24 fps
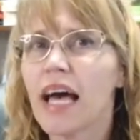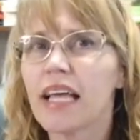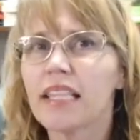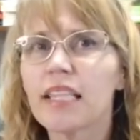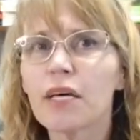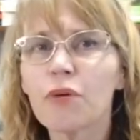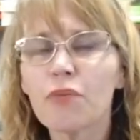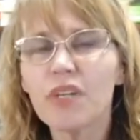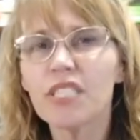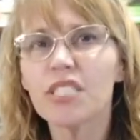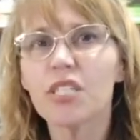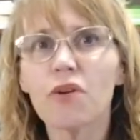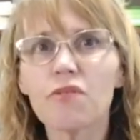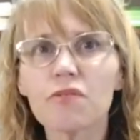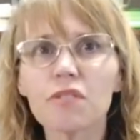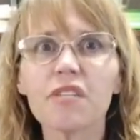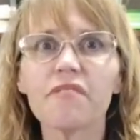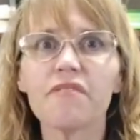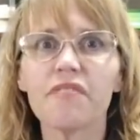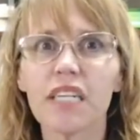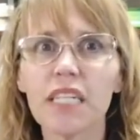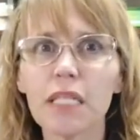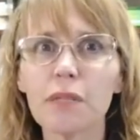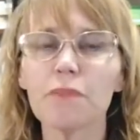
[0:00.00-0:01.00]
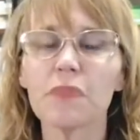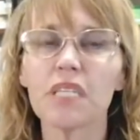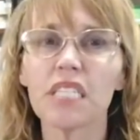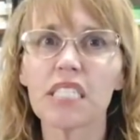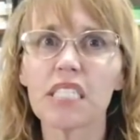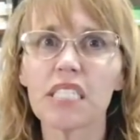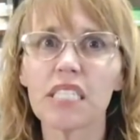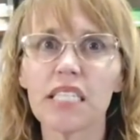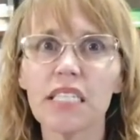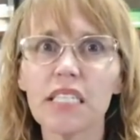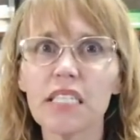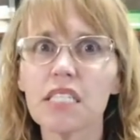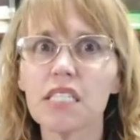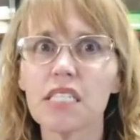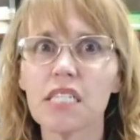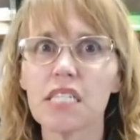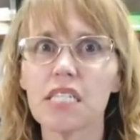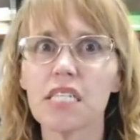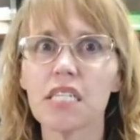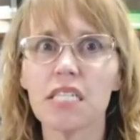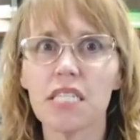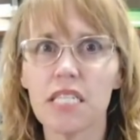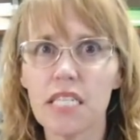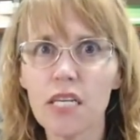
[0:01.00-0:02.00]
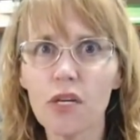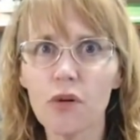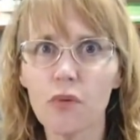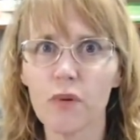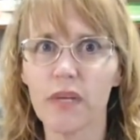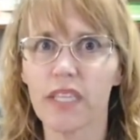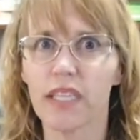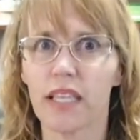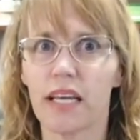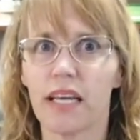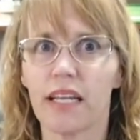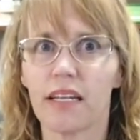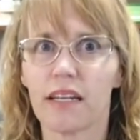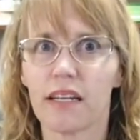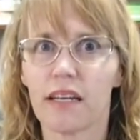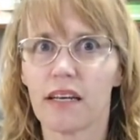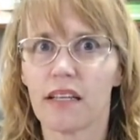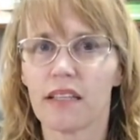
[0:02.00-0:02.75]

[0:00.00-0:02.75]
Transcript: then we don't develop the skills to deal with it.